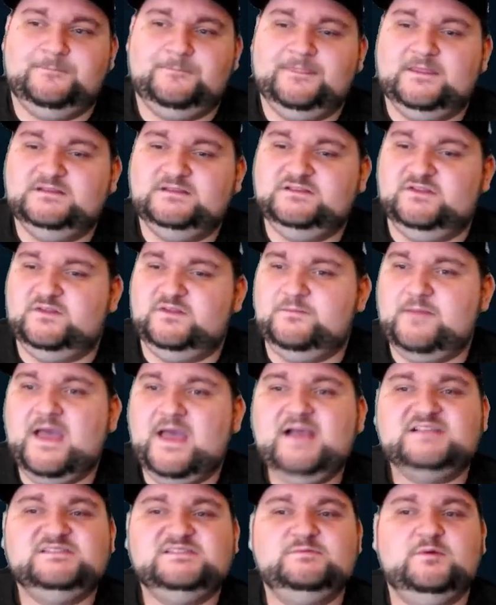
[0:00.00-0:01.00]
So the
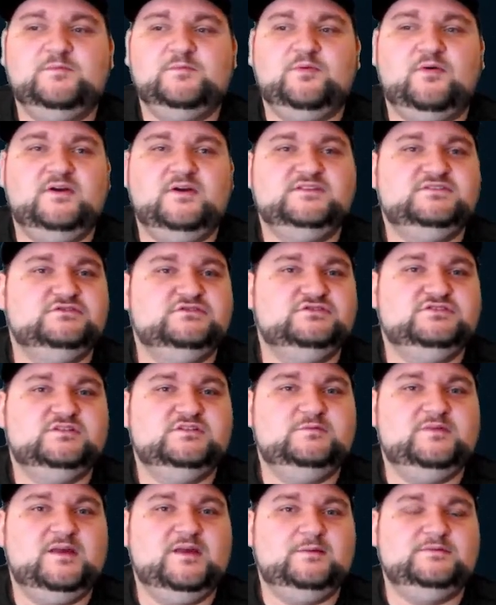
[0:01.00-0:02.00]
maximum points you should
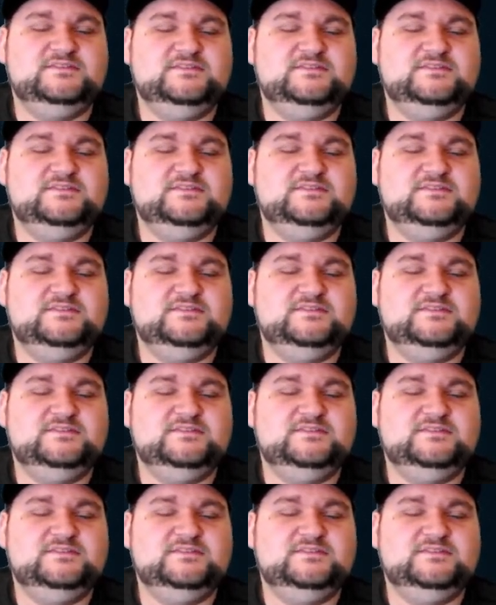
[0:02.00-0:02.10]
be able to